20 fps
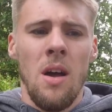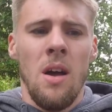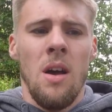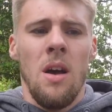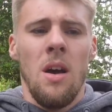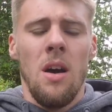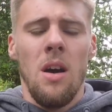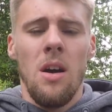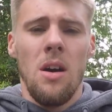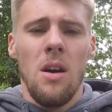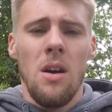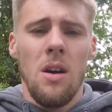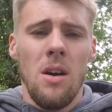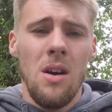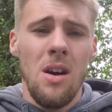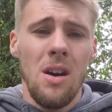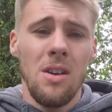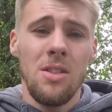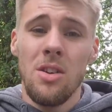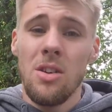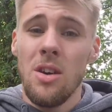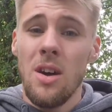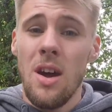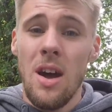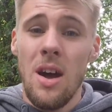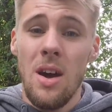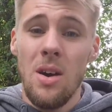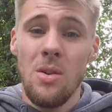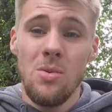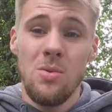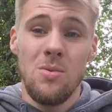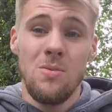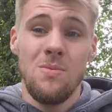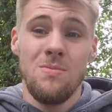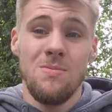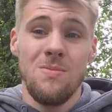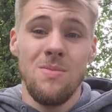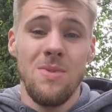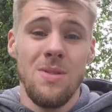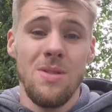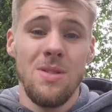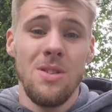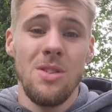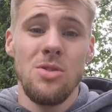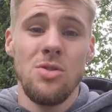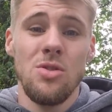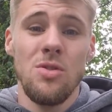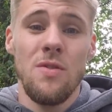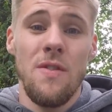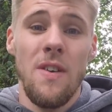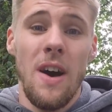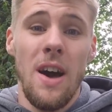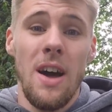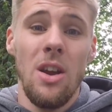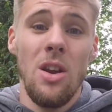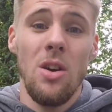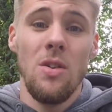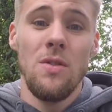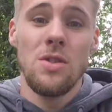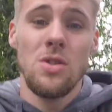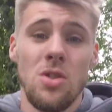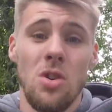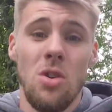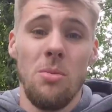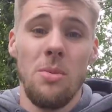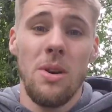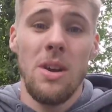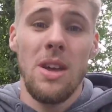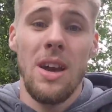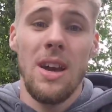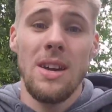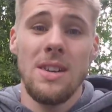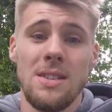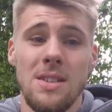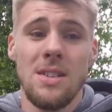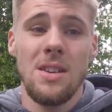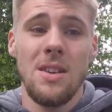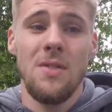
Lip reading: I don't know how. They just fail over time, I guess, and if